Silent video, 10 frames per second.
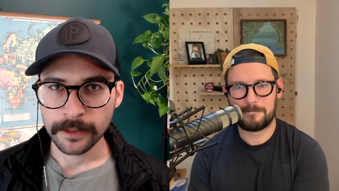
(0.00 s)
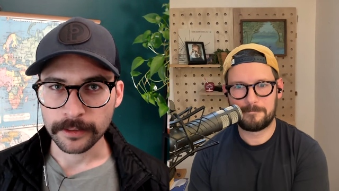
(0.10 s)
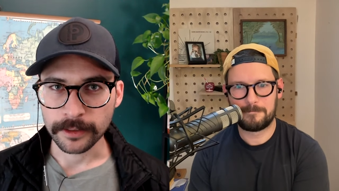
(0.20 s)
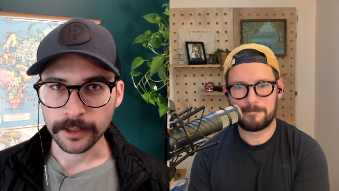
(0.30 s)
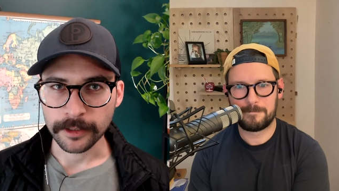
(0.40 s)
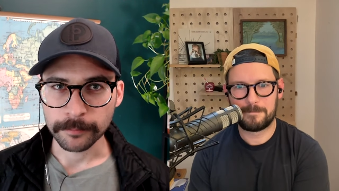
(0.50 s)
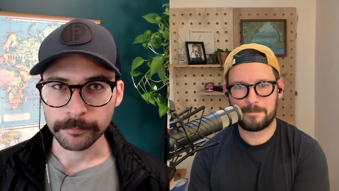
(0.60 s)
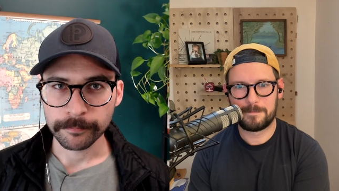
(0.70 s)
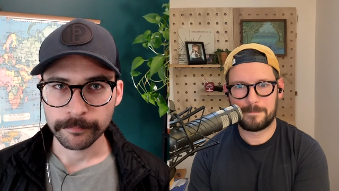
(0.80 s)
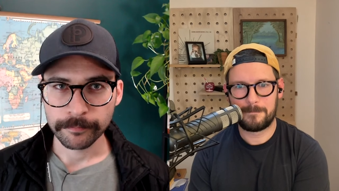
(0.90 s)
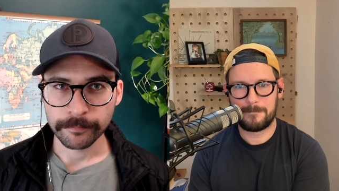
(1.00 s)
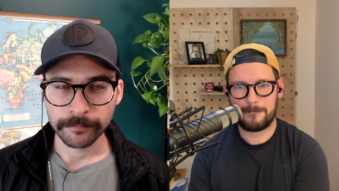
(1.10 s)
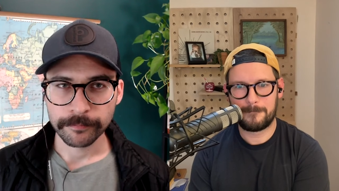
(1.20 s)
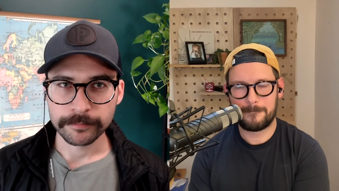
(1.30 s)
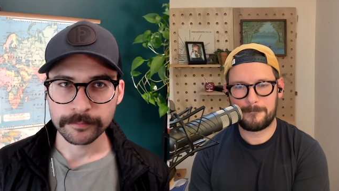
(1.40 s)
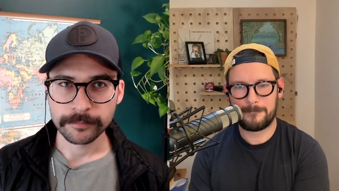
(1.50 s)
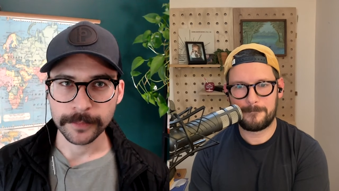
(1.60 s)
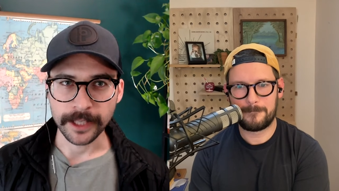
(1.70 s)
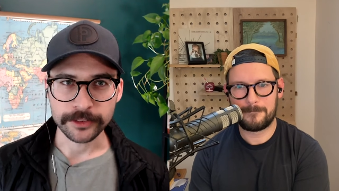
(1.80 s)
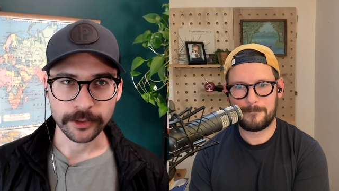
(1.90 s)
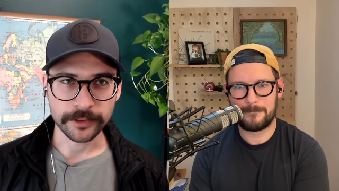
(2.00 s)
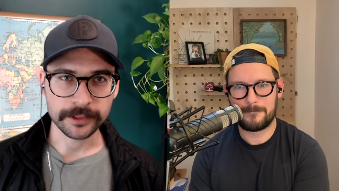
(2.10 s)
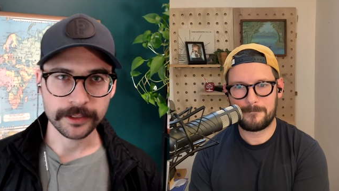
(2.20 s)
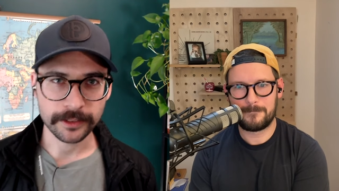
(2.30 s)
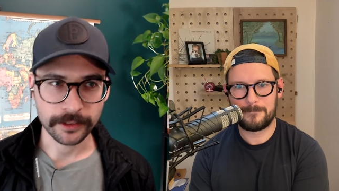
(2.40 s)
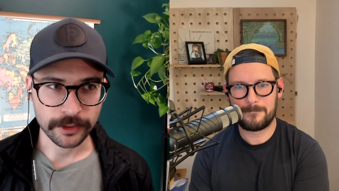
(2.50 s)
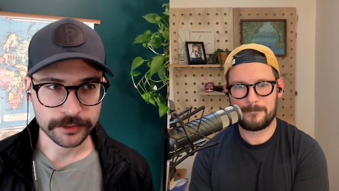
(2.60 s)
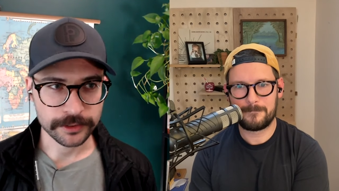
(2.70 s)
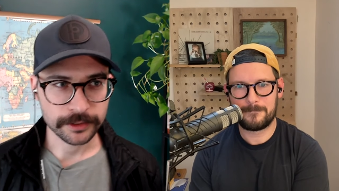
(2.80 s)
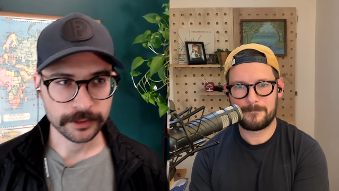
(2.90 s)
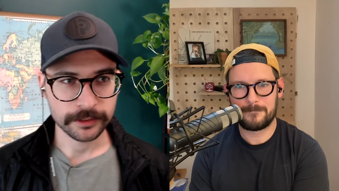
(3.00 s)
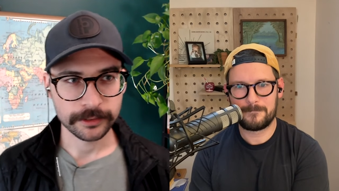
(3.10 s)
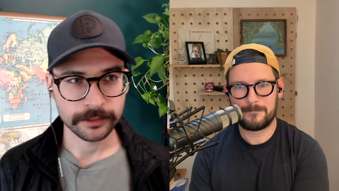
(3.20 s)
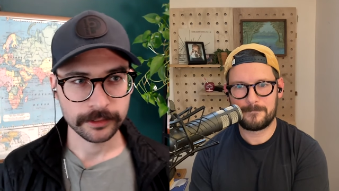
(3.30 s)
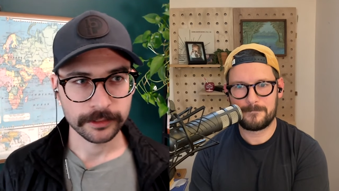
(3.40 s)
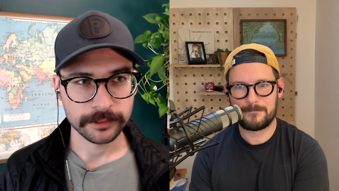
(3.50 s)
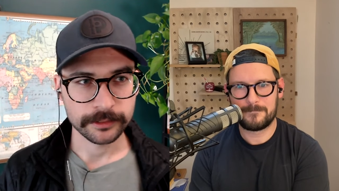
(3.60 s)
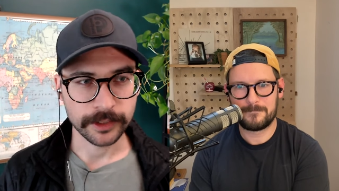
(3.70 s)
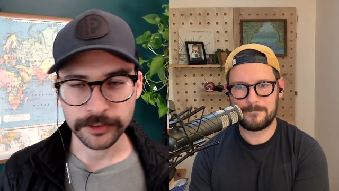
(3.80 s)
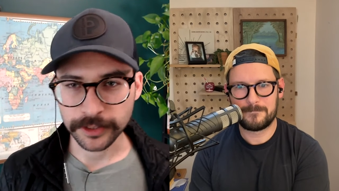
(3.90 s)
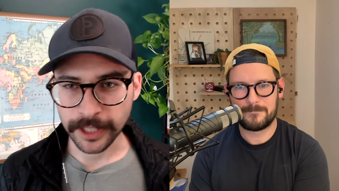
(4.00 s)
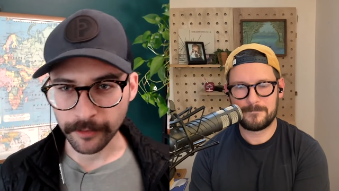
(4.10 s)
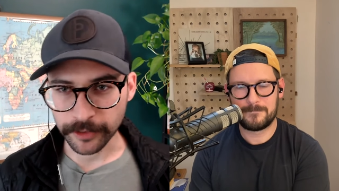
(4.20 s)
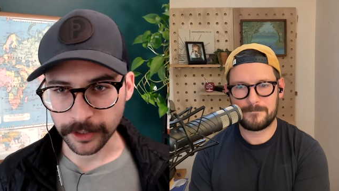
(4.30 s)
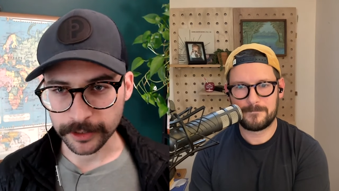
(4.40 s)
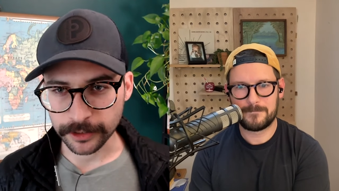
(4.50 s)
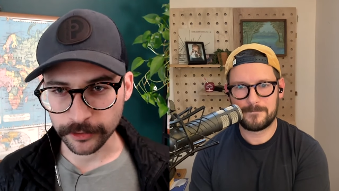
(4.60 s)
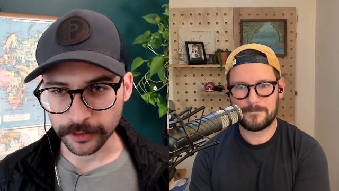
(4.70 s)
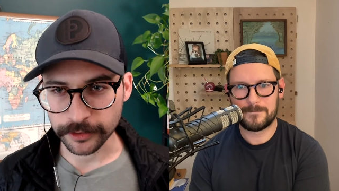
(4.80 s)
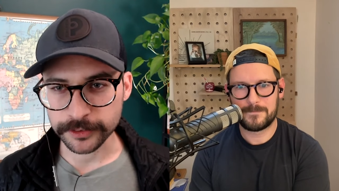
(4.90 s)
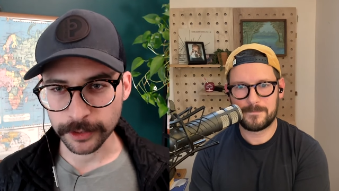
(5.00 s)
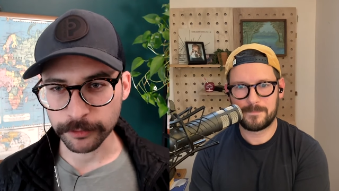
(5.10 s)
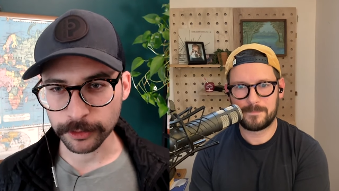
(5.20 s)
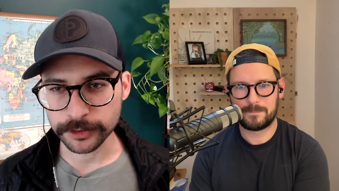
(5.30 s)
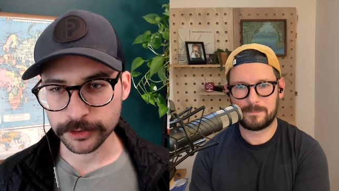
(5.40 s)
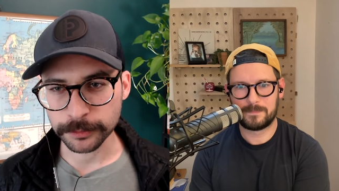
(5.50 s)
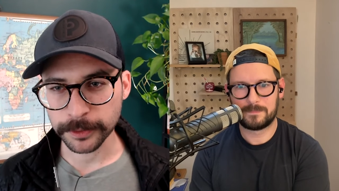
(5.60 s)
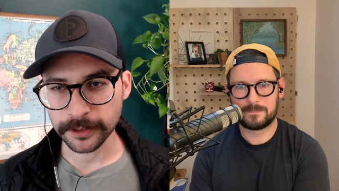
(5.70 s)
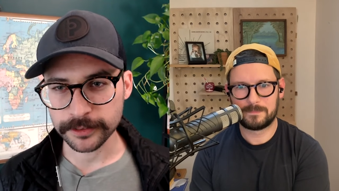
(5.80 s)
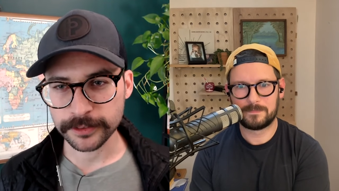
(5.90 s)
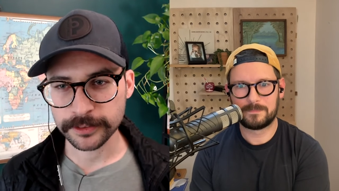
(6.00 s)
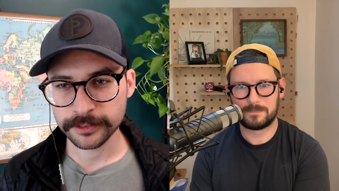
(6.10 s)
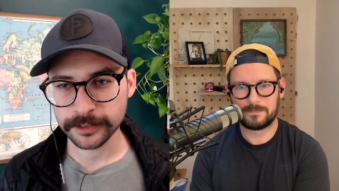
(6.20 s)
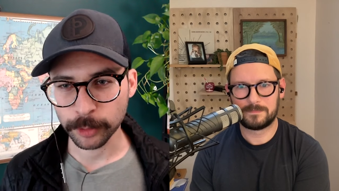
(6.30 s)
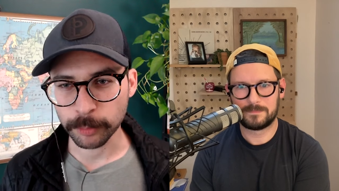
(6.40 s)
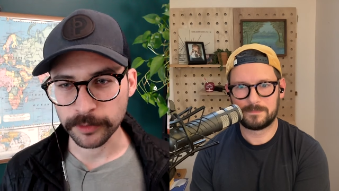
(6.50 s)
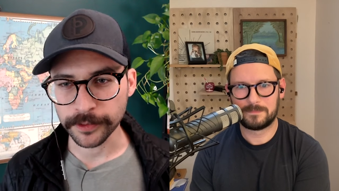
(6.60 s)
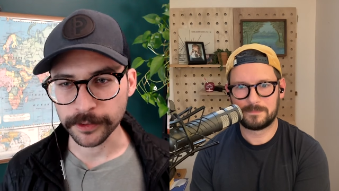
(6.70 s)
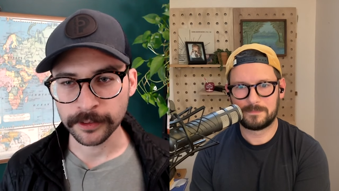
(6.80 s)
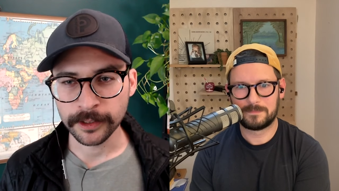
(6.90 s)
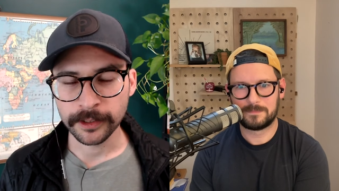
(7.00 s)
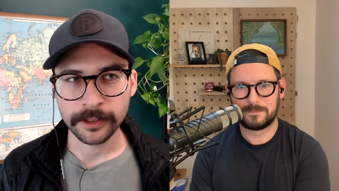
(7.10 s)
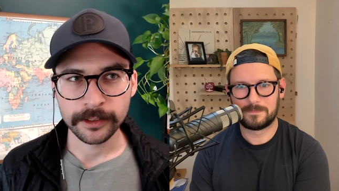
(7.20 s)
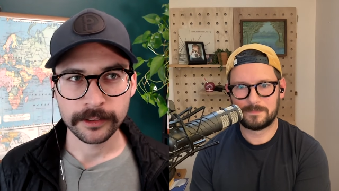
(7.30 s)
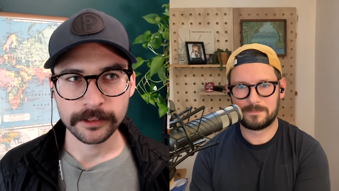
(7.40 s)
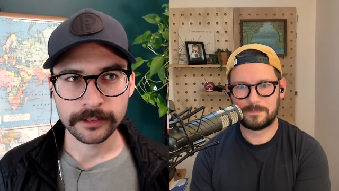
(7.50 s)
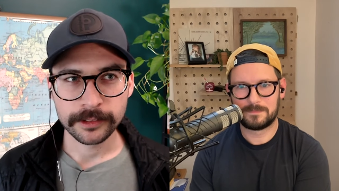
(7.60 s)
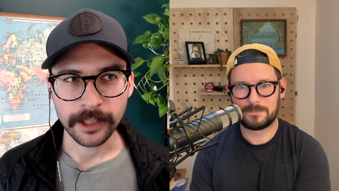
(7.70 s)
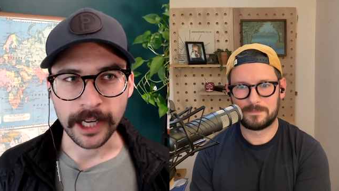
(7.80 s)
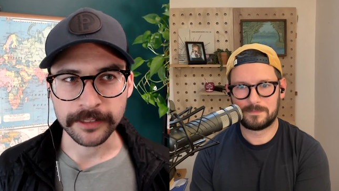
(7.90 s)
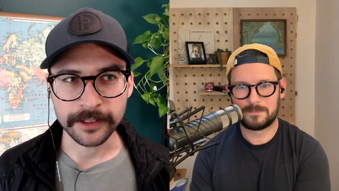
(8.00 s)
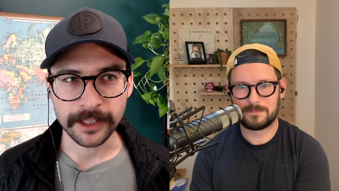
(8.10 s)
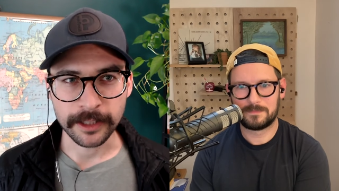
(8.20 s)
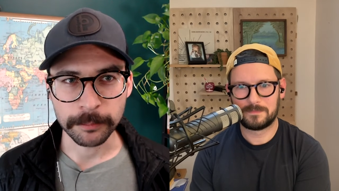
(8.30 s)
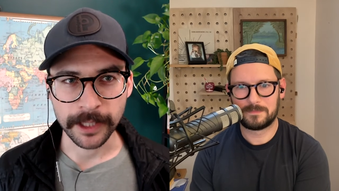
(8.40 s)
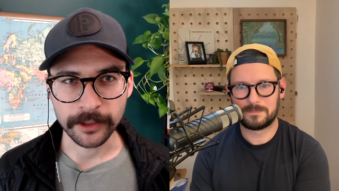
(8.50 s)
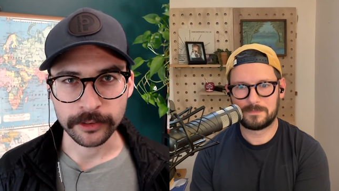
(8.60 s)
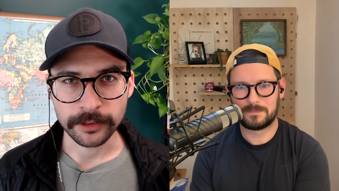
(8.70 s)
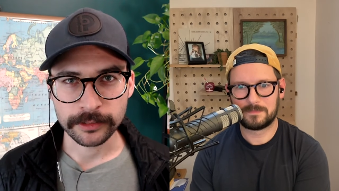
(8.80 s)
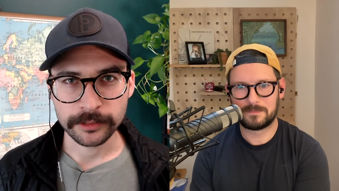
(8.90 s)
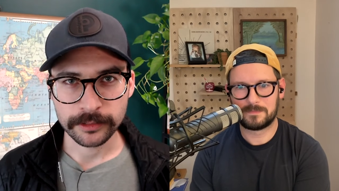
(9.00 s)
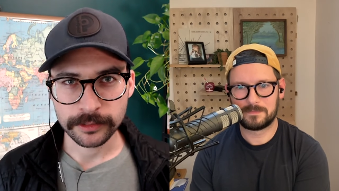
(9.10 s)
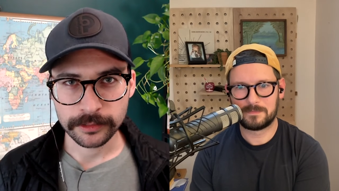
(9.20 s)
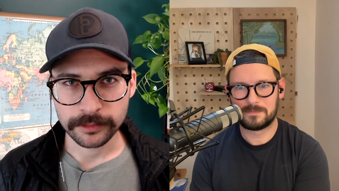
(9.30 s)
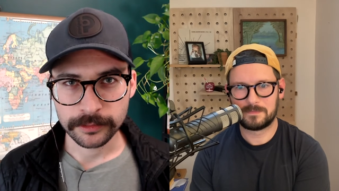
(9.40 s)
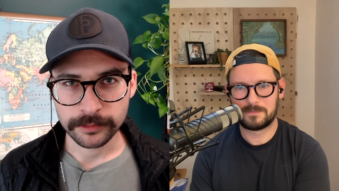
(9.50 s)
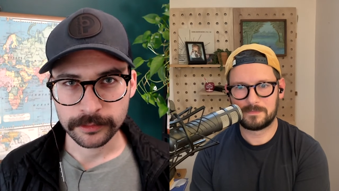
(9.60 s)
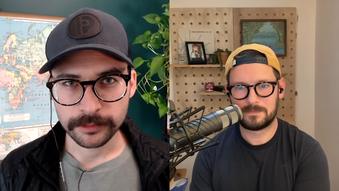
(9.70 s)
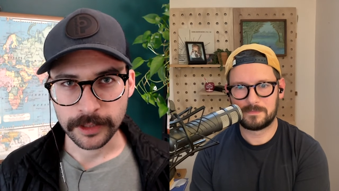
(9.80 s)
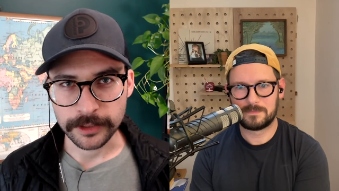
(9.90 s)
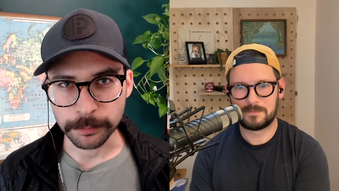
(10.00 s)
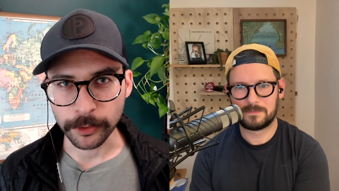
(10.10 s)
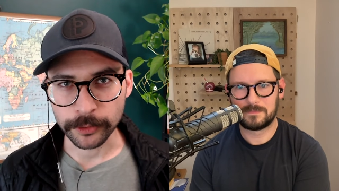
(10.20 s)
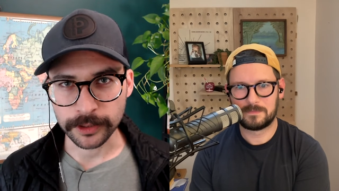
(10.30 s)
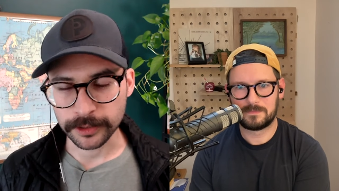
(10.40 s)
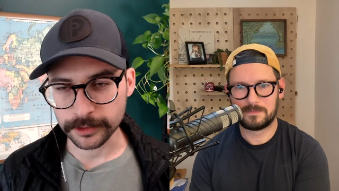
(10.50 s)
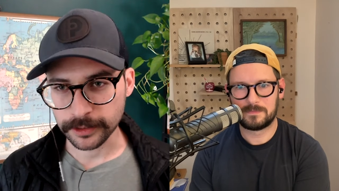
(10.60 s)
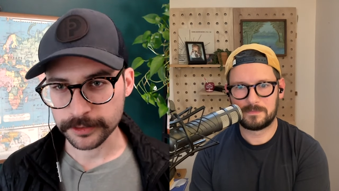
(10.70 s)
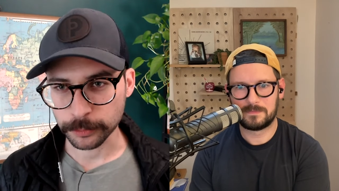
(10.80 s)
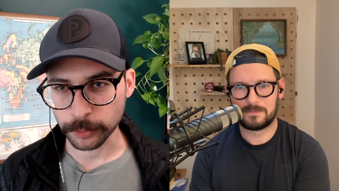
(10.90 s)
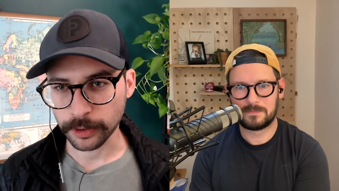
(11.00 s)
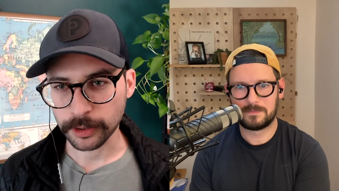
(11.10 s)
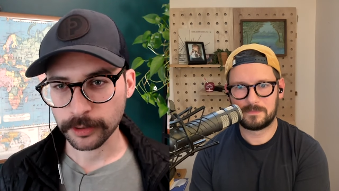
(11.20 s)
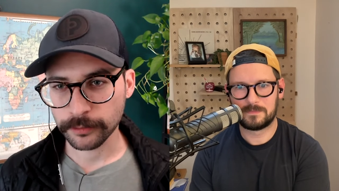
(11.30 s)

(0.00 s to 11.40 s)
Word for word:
Speaker 1: um yeah so i think that there's there is a caveat here that I'll say first, just because I want to be fair. I think that inbound is broken and it doesn't work